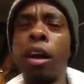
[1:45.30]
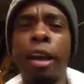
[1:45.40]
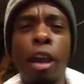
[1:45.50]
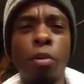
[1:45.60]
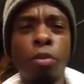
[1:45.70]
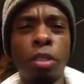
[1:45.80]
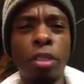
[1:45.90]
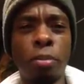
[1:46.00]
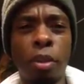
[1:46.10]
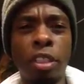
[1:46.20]
They helped with
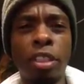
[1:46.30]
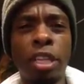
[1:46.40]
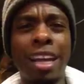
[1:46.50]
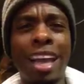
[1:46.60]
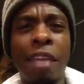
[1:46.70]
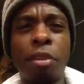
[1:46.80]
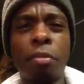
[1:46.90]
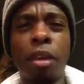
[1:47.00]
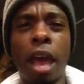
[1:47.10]
depression, and they gave them